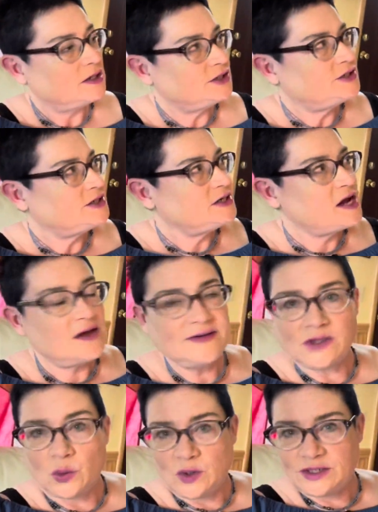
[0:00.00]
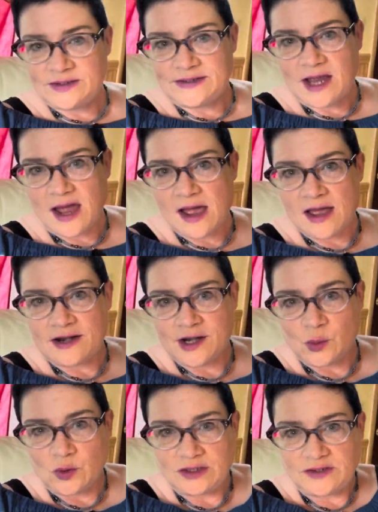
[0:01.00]
but she has a witch's
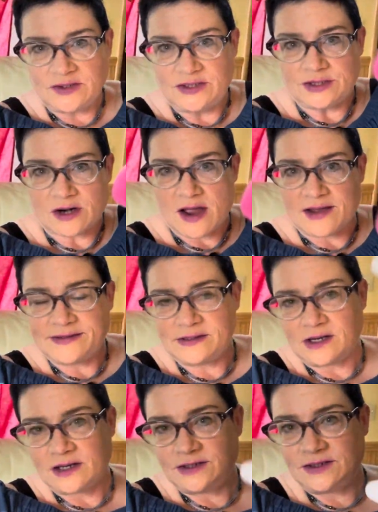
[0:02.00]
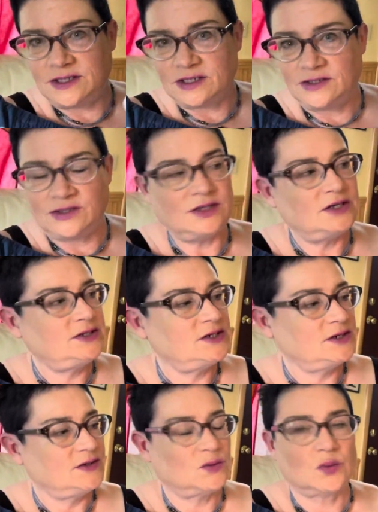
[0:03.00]
hat and a witch's dress, and I just think
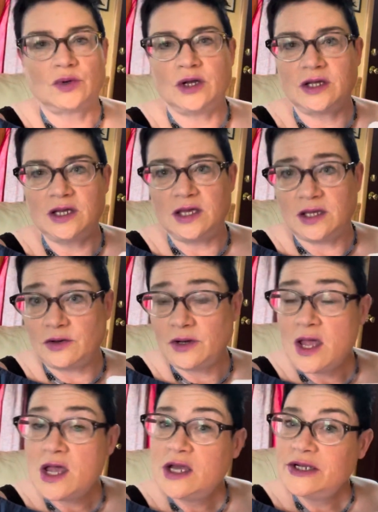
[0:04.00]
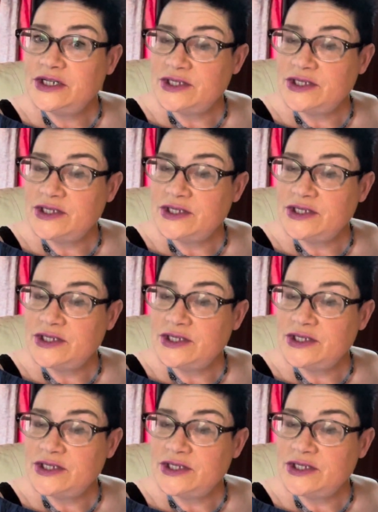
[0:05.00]
she's really cute.